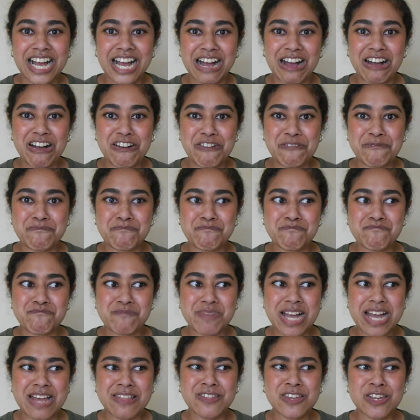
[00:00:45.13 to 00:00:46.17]
and
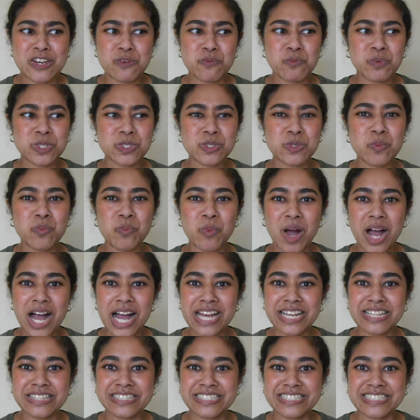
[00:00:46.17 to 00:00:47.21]
then it was a
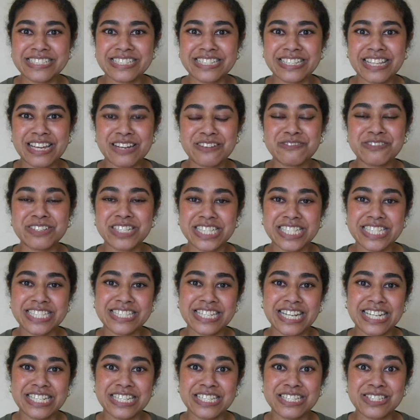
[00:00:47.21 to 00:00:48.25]
while until I really
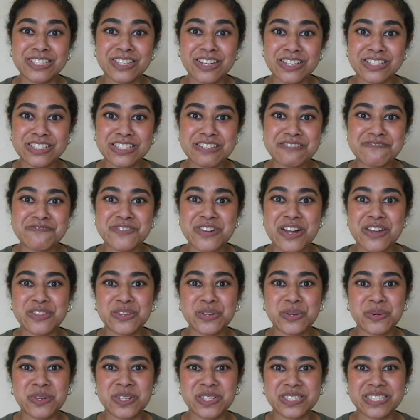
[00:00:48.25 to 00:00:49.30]
started searching for other
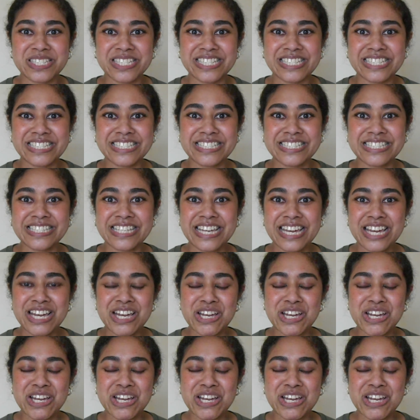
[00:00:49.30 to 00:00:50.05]
quilters